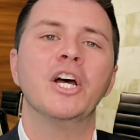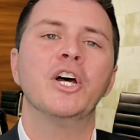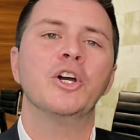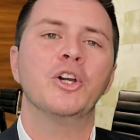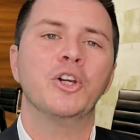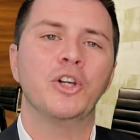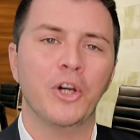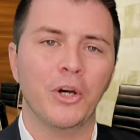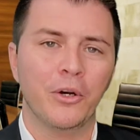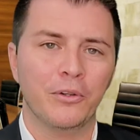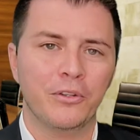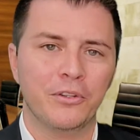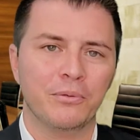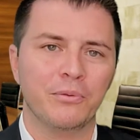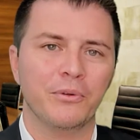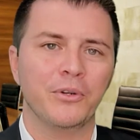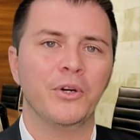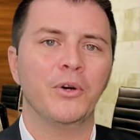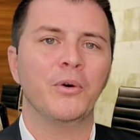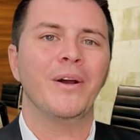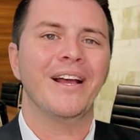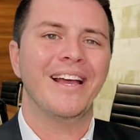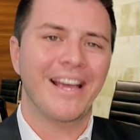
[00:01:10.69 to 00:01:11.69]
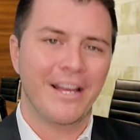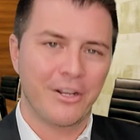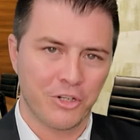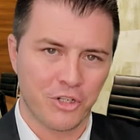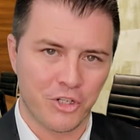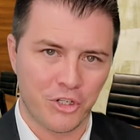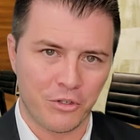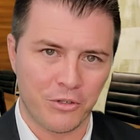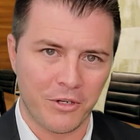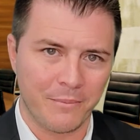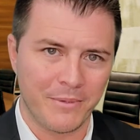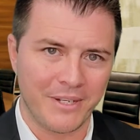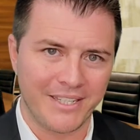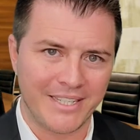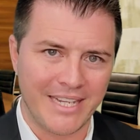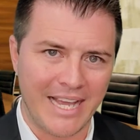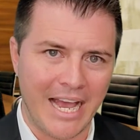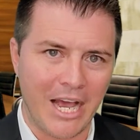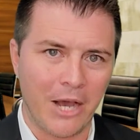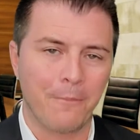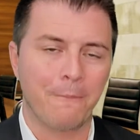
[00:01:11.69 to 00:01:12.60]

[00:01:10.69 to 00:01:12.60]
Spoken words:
Go through and trim it down.